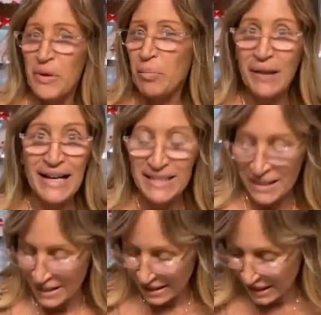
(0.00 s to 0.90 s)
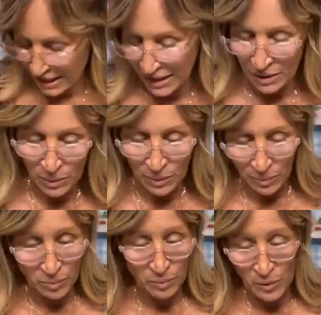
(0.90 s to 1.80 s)
the plastic thing
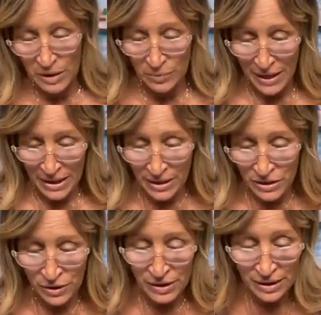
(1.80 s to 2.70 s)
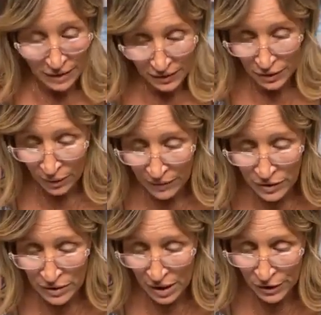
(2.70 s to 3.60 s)
works way easier. You don't have
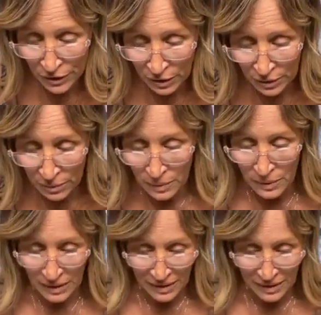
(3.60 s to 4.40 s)
to use all your glue